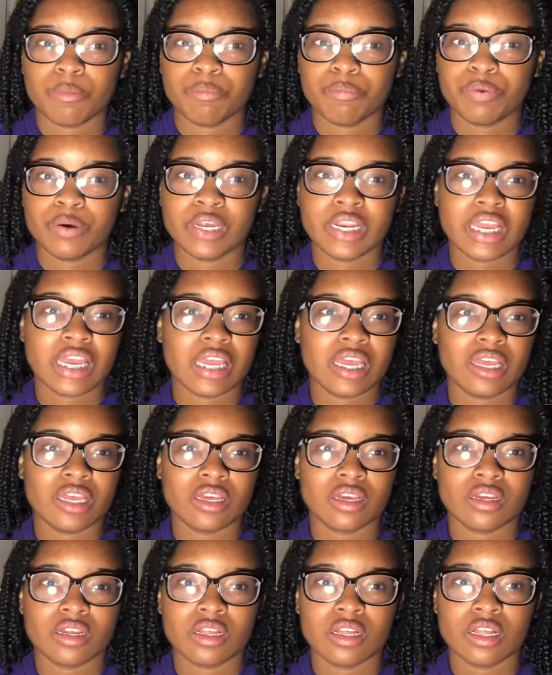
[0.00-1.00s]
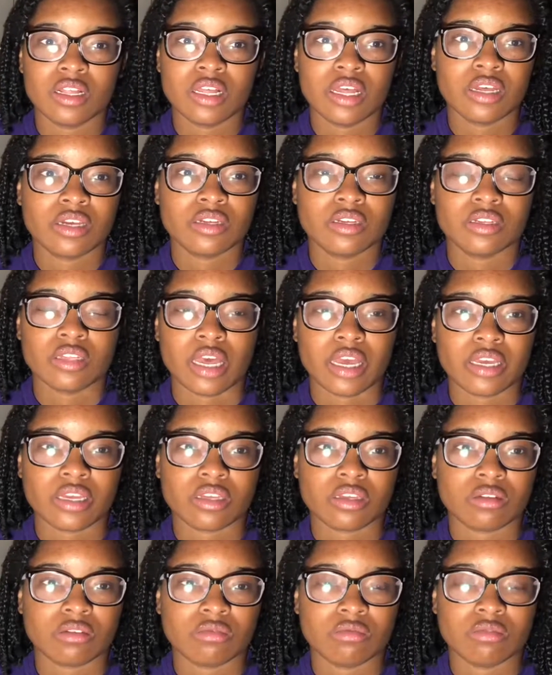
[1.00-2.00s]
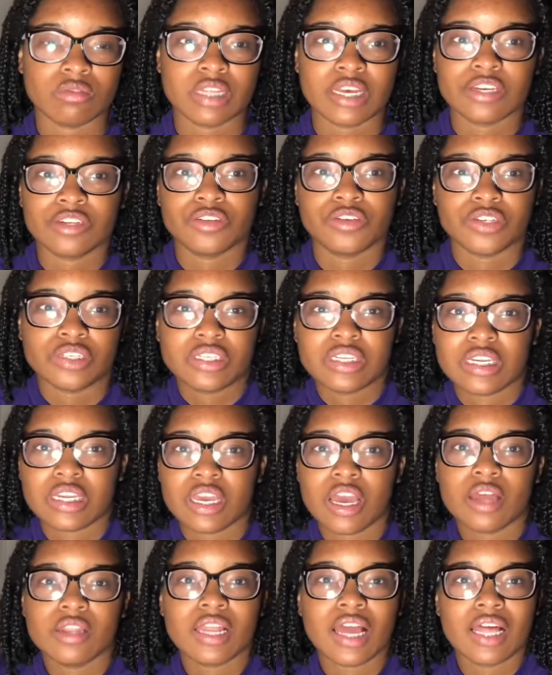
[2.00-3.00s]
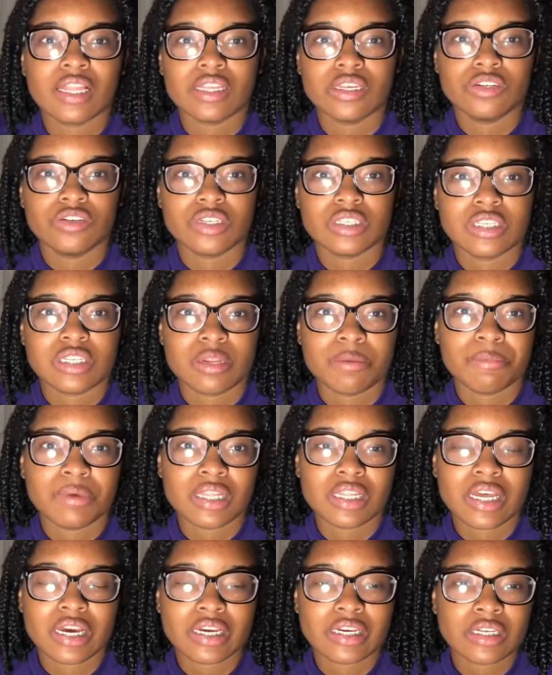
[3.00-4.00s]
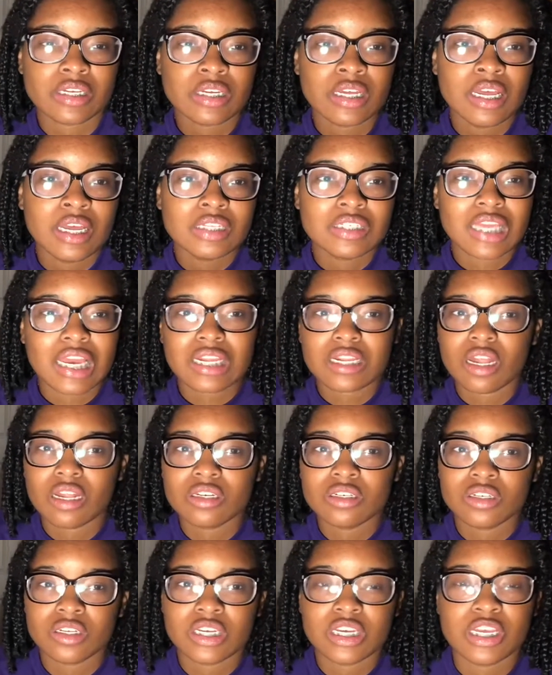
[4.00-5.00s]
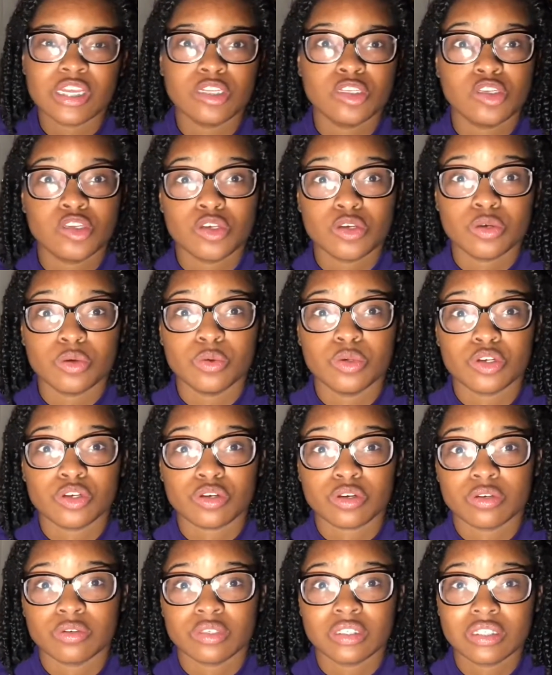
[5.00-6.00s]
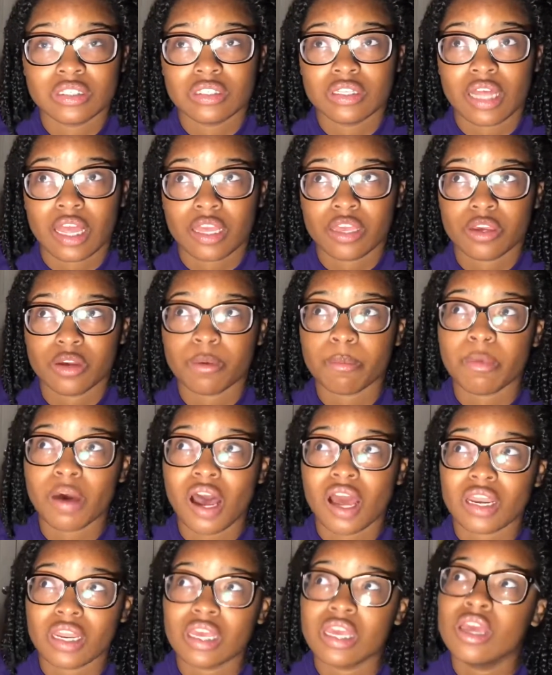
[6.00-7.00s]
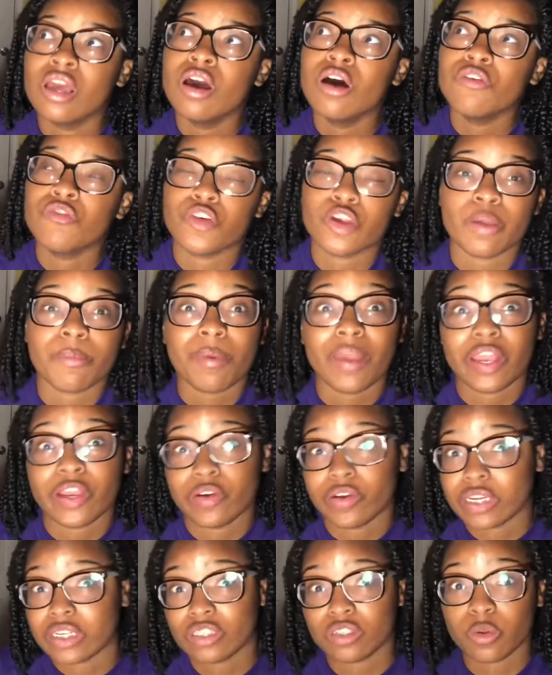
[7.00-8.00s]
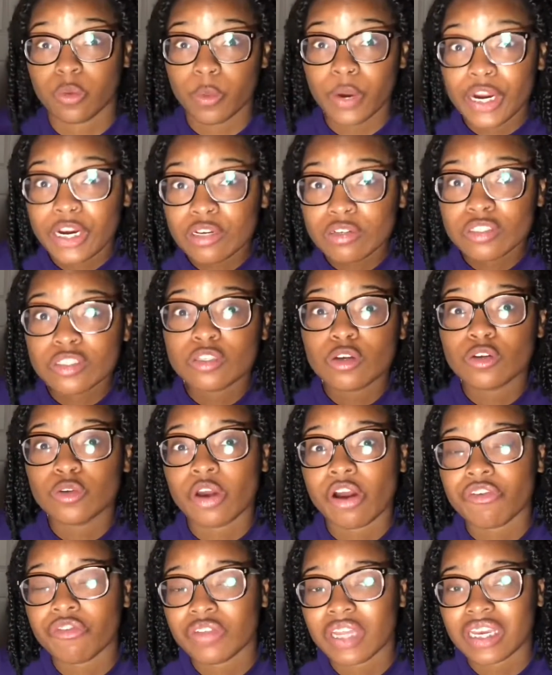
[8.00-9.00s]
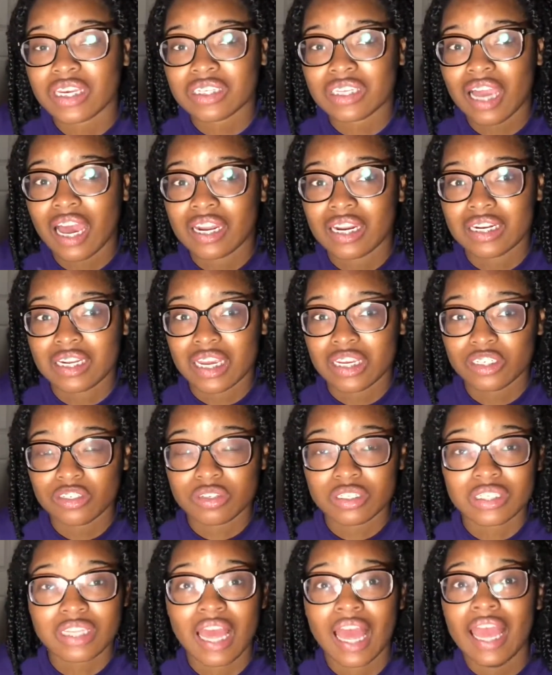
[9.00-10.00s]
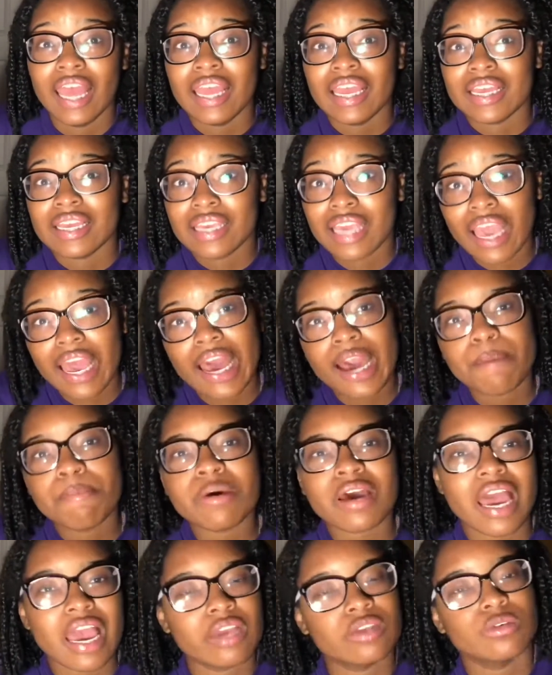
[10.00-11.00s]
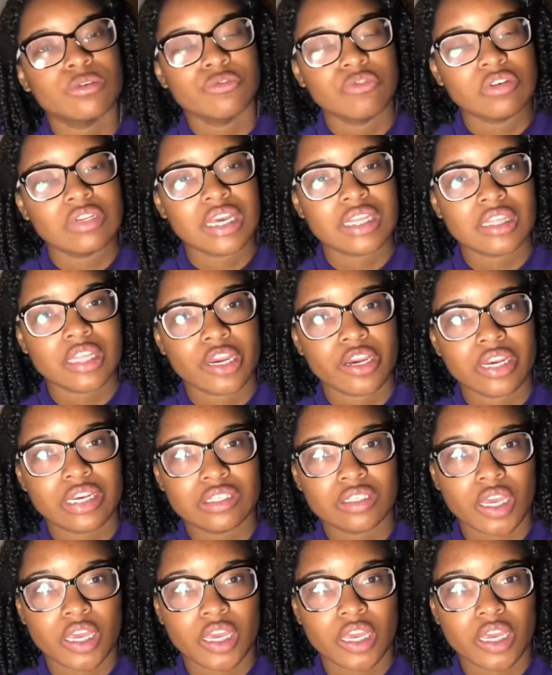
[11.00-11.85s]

putting like not electricity, but like technology into your body for your pancreas to work. So do I feel like it's kind of dangerous? Yeah, but I do feel like there is